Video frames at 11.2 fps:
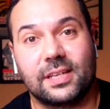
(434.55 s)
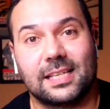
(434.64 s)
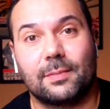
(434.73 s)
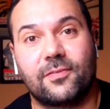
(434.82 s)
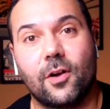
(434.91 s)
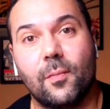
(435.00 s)
an
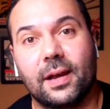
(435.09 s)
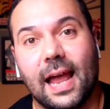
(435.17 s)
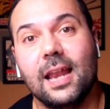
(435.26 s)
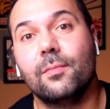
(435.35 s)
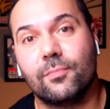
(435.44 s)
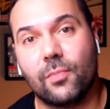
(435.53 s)
Islamophobic
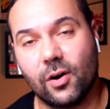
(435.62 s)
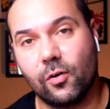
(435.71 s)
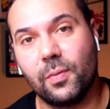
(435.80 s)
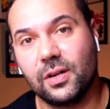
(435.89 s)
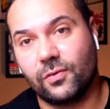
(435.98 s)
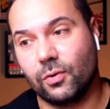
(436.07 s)
element, Michael,
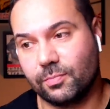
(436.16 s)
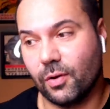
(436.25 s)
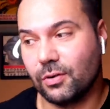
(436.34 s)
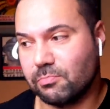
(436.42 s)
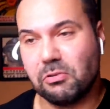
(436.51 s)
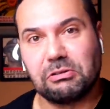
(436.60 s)
because of course
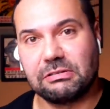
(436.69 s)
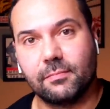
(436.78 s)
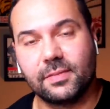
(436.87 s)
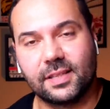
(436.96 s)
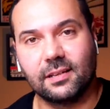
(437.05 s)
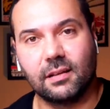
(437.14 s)
most
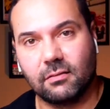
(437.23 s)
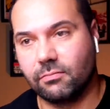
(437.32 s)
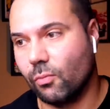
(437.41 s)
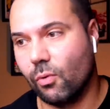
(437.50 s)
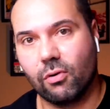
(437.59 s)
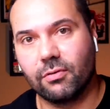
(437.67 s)
Muslims think that the
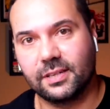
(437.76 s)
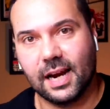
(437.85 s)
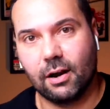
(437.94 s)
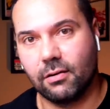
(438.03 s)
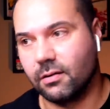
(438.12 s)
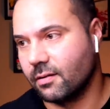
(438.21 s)
war on
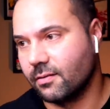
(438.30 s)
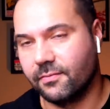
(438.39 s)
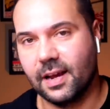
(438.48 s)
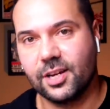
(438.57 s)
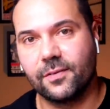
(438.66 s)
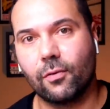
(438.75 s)
terror and
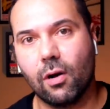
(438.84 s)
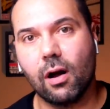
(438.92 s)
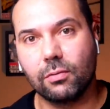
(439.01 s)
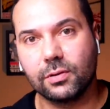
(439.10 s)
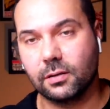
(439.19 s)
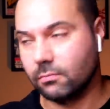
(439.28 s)
invasion of
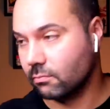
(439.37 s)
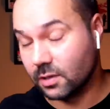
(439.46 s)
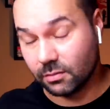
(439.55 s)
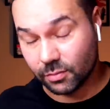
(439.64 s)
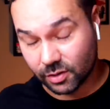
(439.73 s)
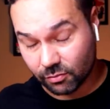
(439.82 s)
Iraq
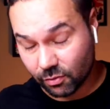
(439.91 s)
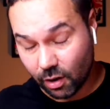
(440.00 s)
was